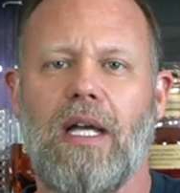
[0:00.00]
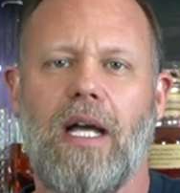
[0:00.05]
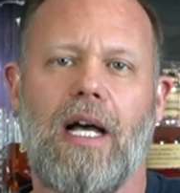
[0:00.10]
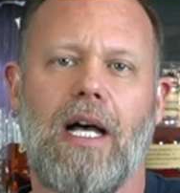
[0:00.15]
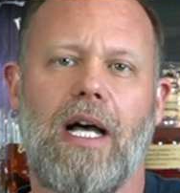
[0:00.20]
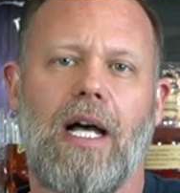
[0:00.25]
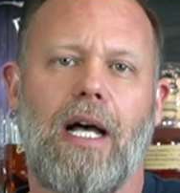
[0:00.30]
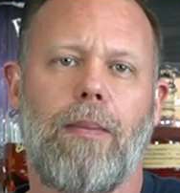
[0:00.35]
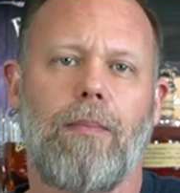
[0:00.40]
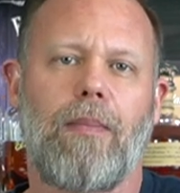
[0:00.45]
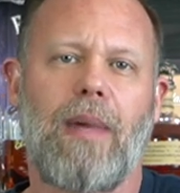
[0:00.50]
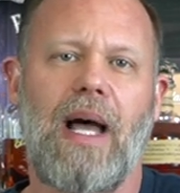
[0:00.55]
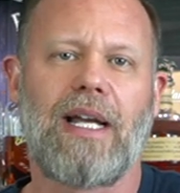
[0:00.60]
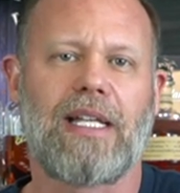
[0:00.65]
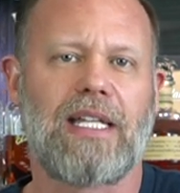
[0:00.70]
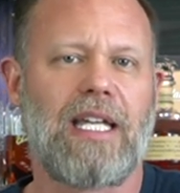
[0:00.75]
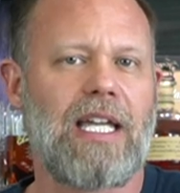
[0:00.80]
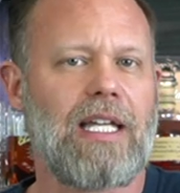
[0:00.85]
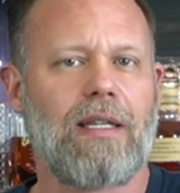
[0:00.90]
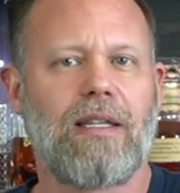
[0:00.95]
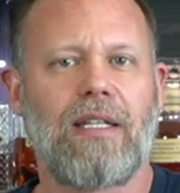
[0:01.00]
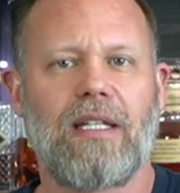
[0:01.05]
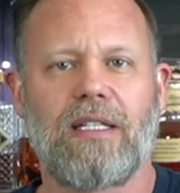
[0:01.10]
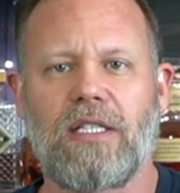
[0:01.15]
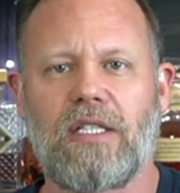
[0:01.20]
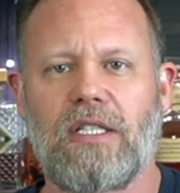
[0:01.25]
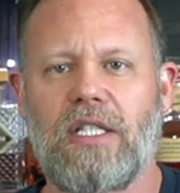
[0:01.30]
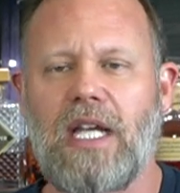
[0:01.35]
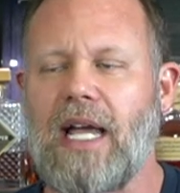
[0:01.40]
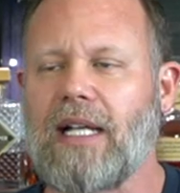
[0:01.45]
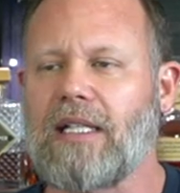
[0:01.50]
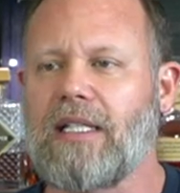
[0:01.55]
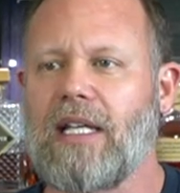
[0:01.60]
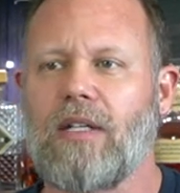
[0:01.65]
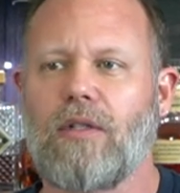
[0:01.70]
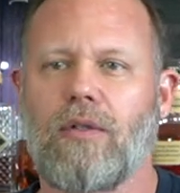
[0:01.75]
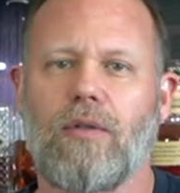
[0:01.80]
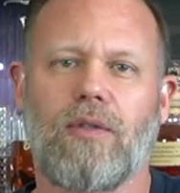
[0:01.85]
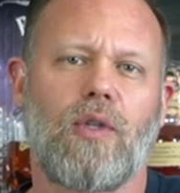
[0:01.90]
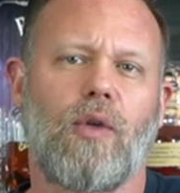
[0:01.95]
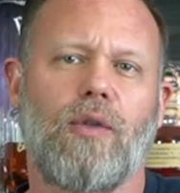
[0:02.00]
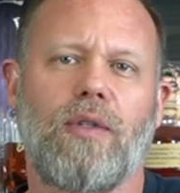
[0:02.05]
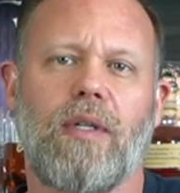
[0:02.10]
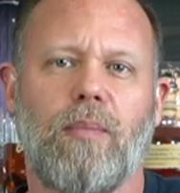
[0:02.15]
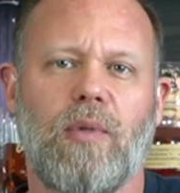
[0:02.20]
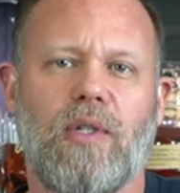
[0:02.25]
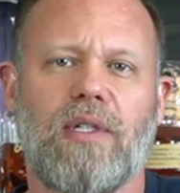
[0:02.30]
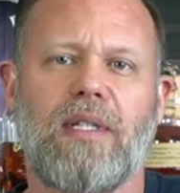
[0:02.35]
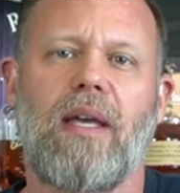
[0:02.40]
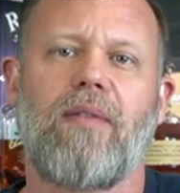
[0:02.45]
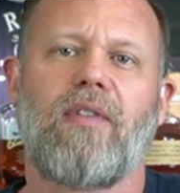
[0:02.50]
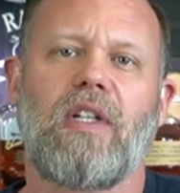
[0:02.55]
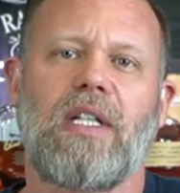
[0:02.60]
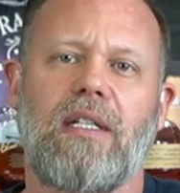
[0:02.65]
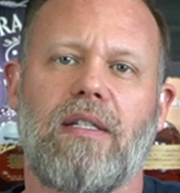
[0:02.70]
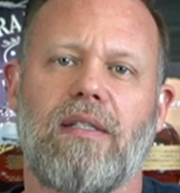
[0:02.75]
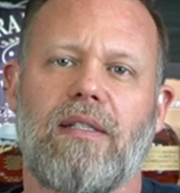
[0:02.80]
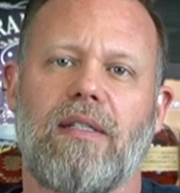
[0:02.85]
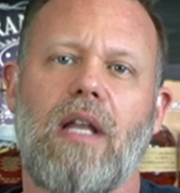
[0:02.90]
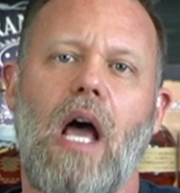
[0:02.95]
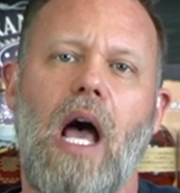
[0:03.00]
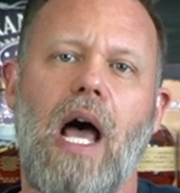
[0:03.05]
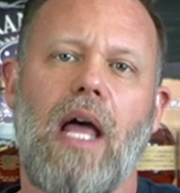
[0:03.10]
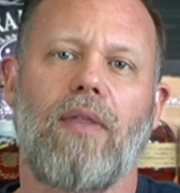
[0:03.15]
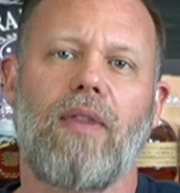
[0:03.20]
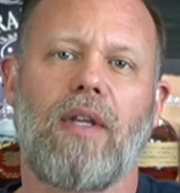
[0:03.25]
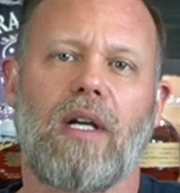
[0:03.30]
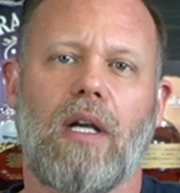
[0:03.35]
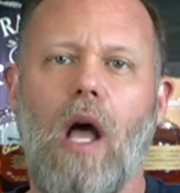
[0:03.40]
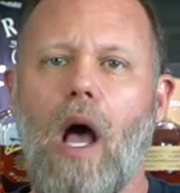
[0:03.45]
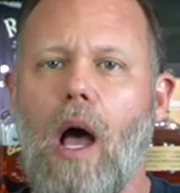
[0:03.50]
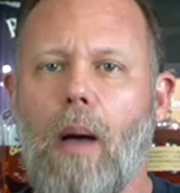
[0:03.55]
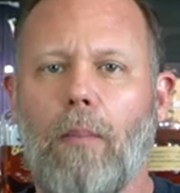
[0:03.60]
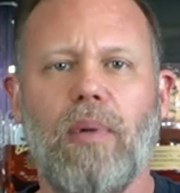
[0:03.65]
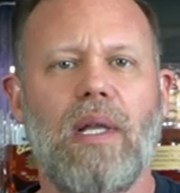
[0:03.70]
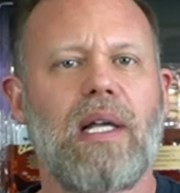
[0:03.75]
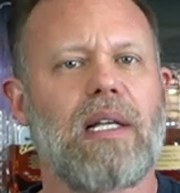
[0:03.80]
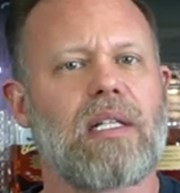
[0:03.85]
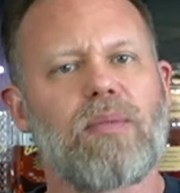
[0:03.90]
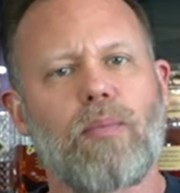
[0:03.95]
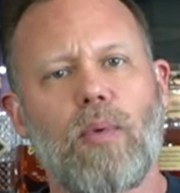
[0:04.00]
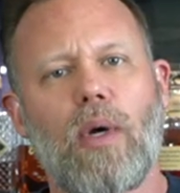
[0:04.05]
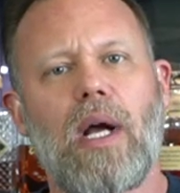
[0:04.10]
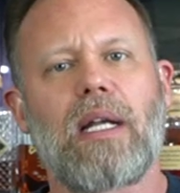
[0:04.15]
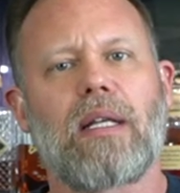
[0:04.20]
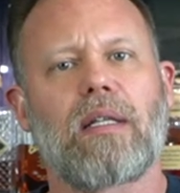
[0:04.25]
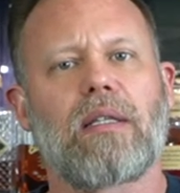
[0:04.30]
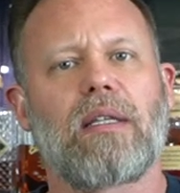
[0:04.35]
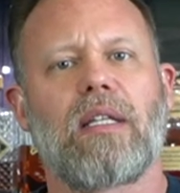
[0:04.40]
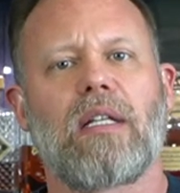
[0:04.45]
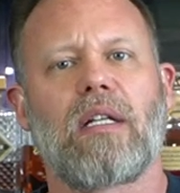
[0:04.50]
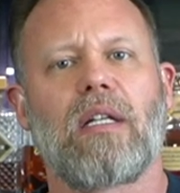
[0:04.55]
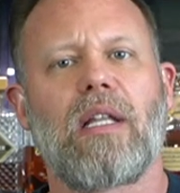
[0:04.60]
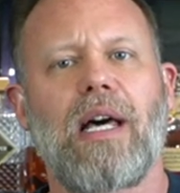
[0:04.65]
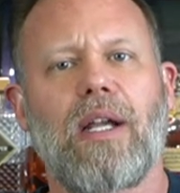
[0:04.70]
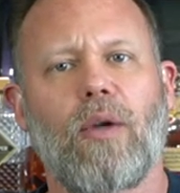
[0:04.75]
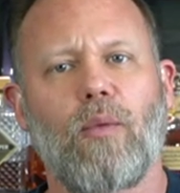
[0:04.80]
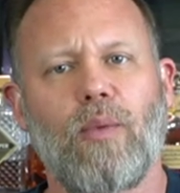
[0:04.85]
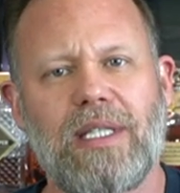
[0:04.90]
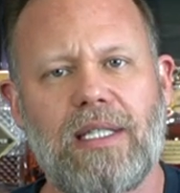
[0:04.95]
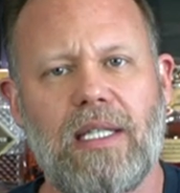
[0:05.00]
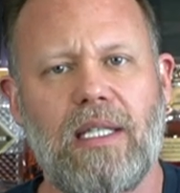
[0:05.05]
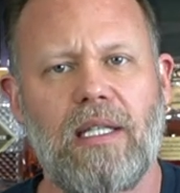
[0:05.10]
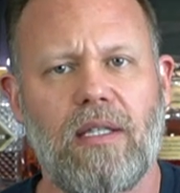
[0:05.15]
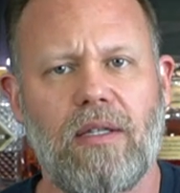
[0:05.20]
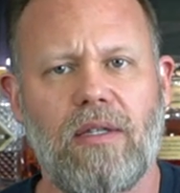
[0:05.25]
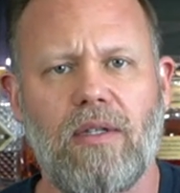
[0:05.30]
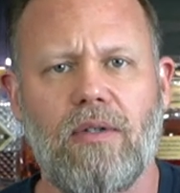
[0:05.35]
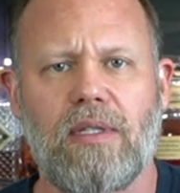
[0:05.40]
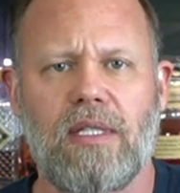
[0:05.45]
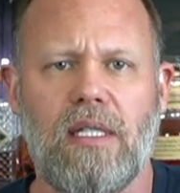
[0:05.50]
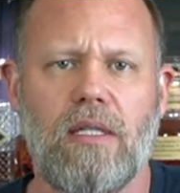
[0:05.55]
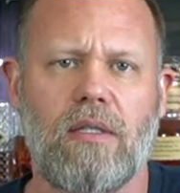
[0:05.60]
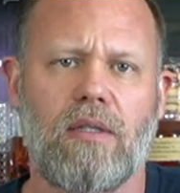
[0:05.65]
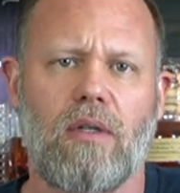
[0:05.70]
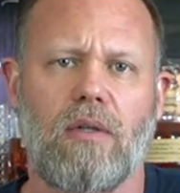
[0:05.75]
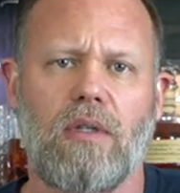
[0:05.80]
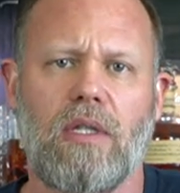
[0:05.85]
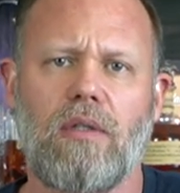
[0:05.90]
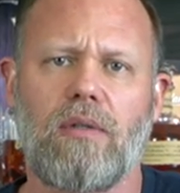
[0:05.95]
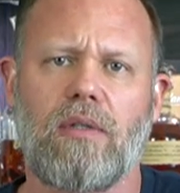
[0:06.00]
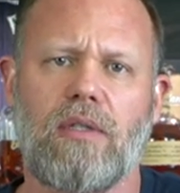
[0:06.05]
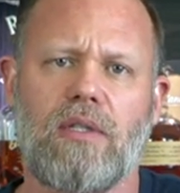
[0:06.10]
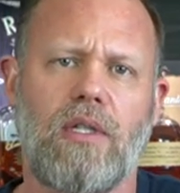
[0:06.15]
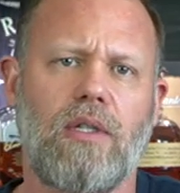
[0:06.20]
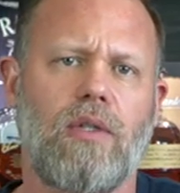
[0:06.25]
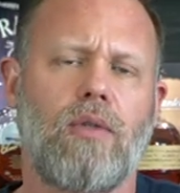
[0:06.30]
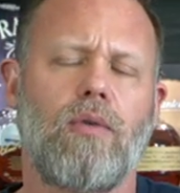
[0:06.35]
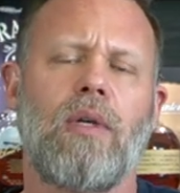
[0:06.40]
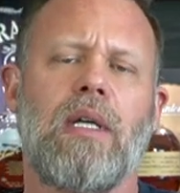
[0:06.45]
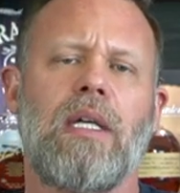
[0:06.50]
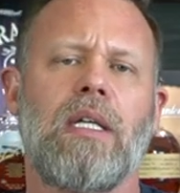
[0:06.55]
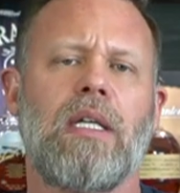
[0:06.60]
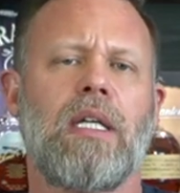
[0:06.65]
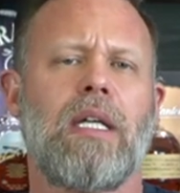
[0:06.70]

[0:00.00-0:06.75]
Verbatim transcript: Um, I get that Jack Daniels Old Number Seven is not the complex product that a lot of whiskey enthusiasts are used to.